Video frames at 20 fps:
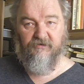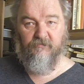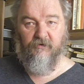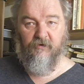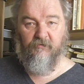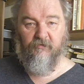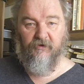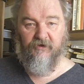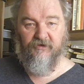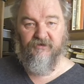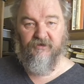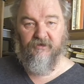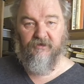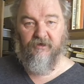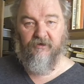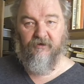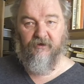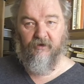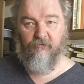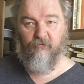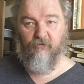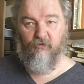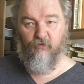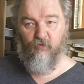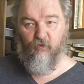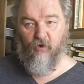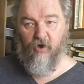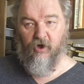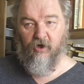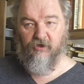but basically they will
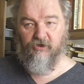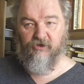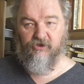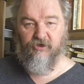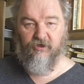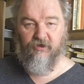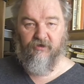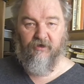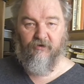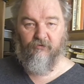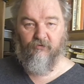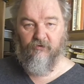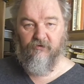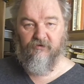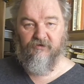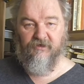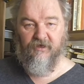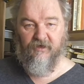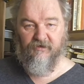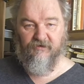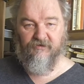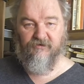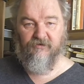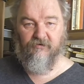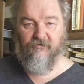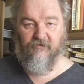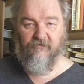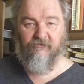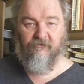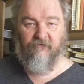watch and they will get a
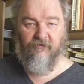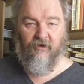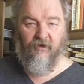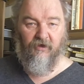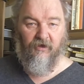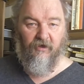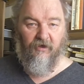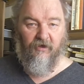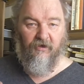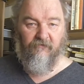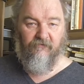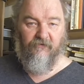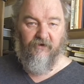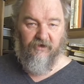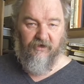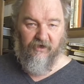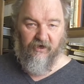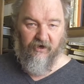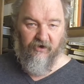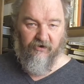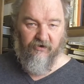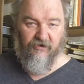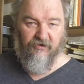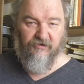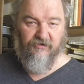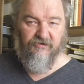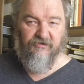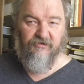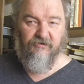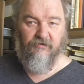sort of
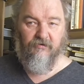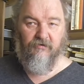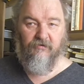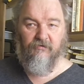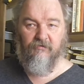vicarious